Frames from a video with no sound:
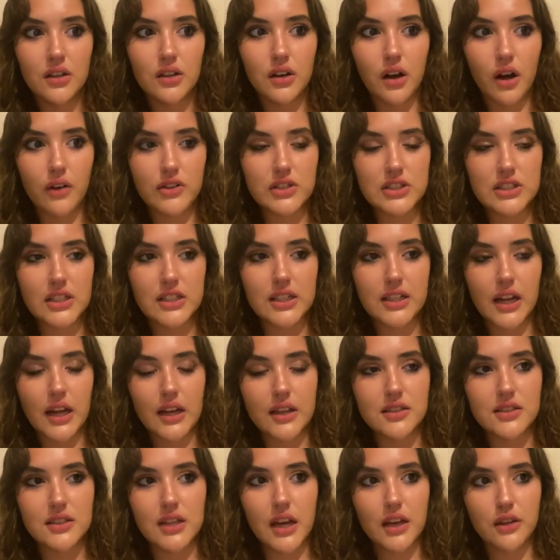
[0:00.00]
obviously, today
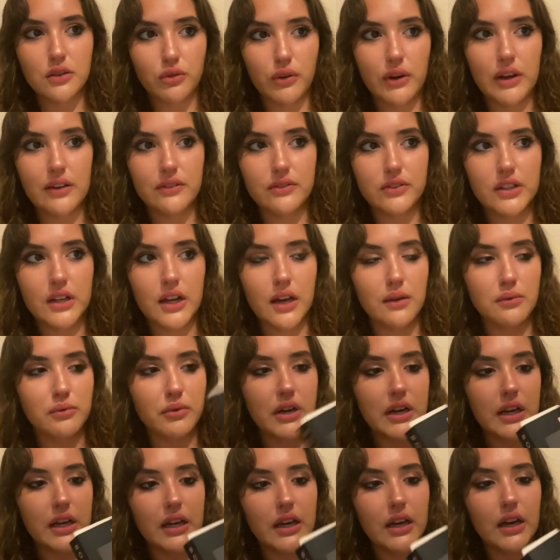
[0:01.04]
is day 3 of the day I'm
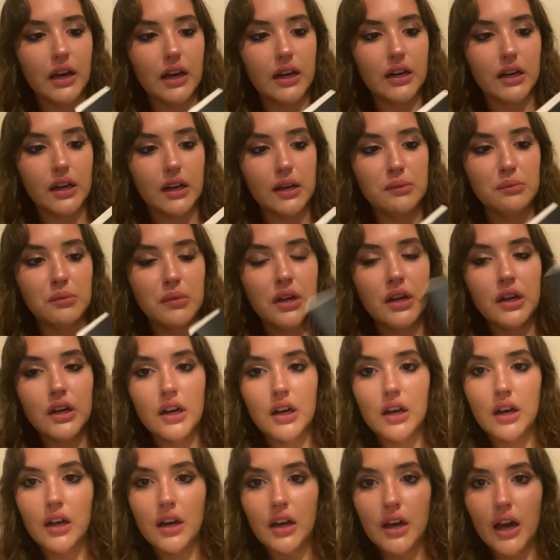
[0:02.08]
reading it, and I am
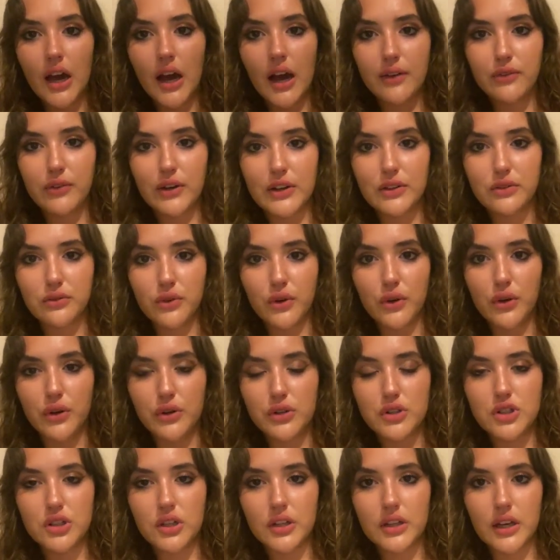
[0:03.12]
halfway through. I
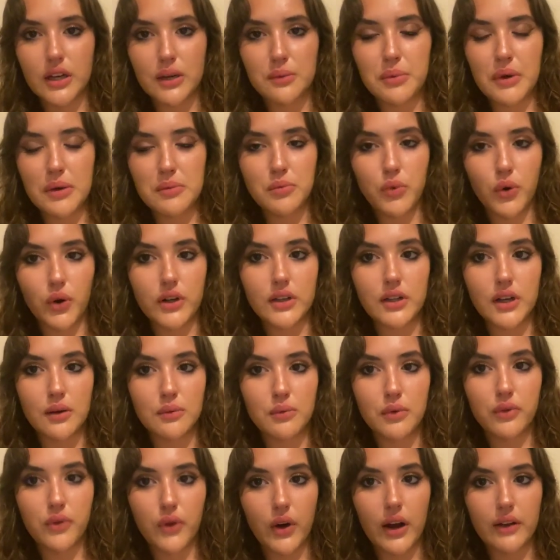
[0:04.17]
should get a bit more done
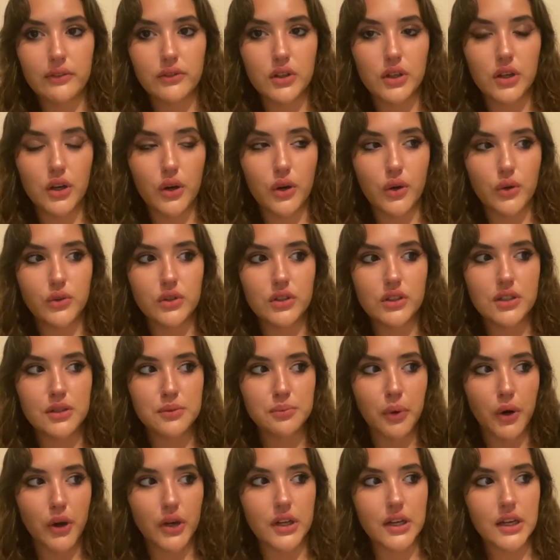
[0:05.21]
before I have to go to this
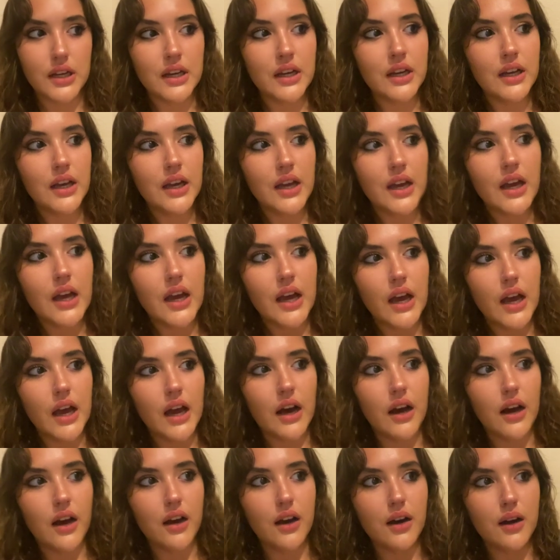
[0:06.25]
party.
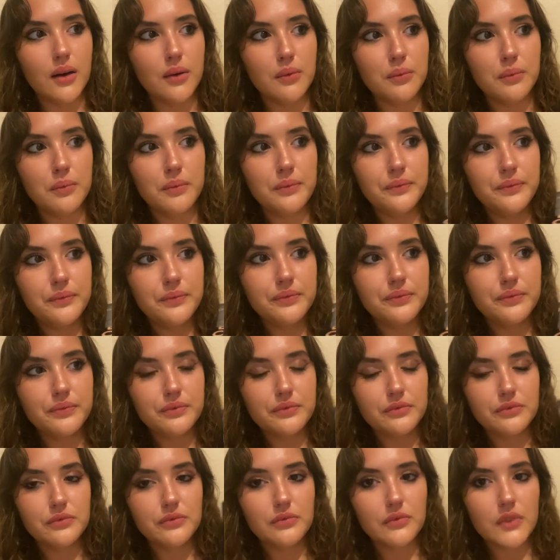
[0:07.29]
And
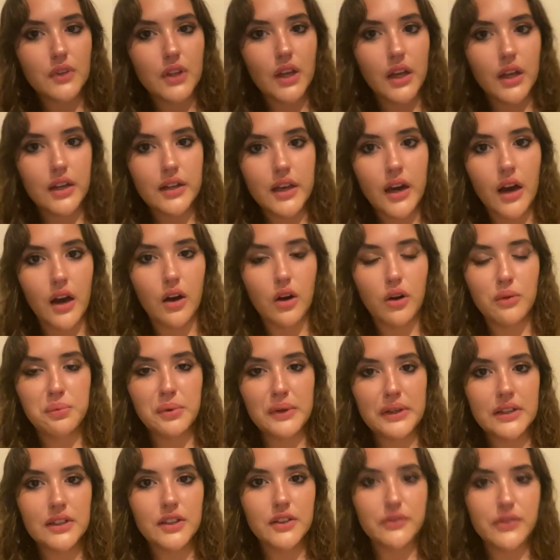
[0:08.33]
yeah,
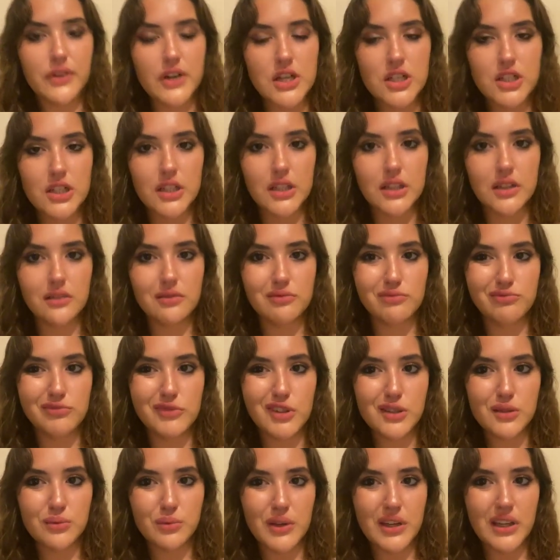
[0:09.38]
hoping to finish it
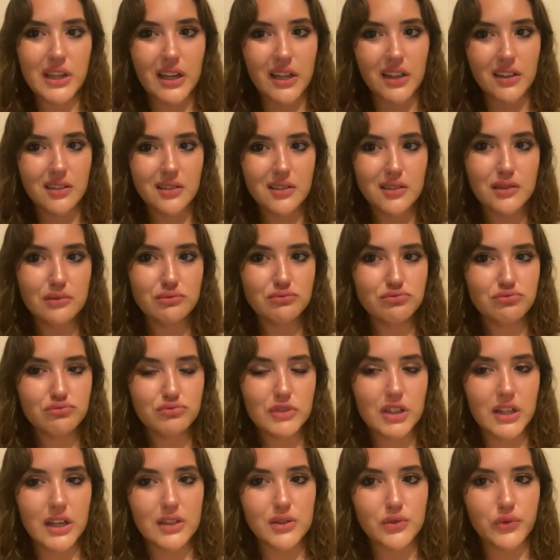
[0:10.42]
this weekend.
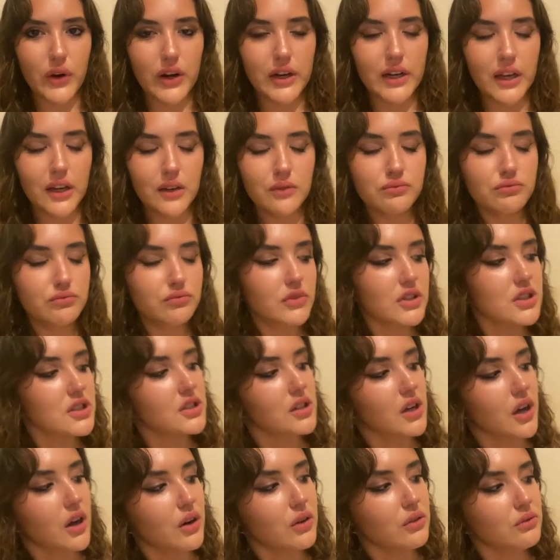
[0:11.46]
Today's Friday.
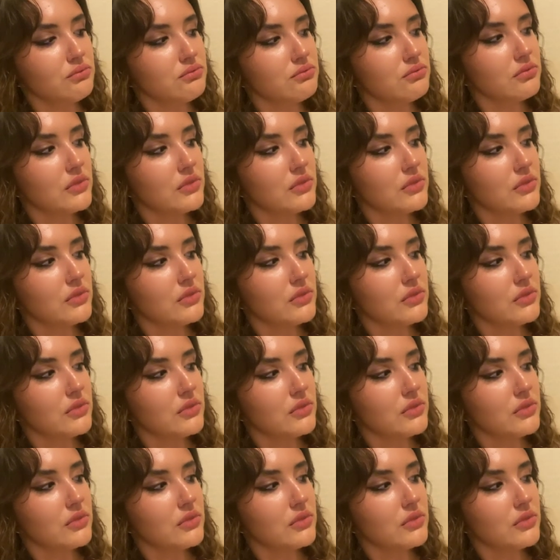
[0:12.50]
So